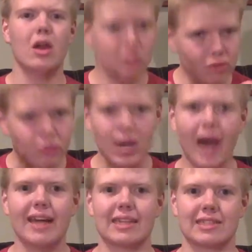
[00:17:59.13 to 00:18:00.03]
You
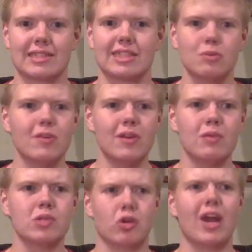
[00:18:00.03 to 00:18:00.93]
got us. This movie
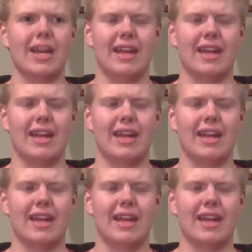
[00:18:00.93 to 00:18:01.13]
was great.